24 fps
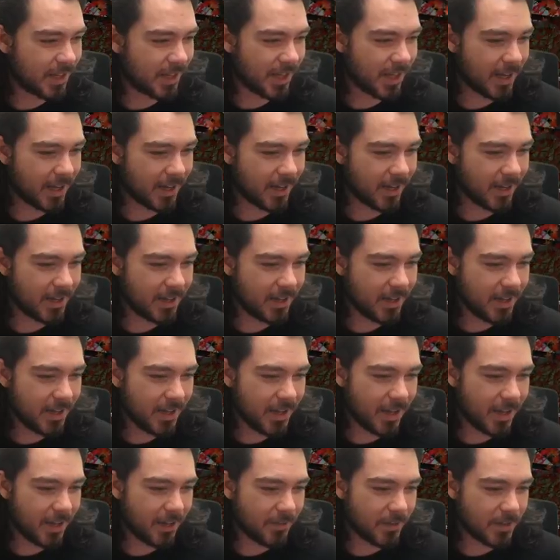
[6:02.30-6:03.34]
Hang on.
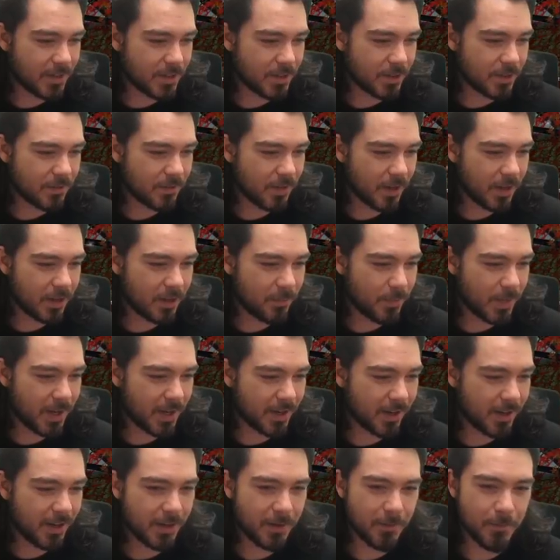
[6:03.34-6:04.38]
If I turn the volume
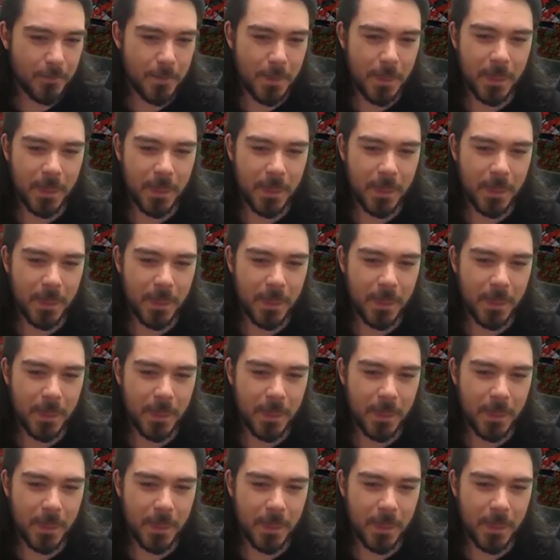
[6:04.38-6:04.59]
back on.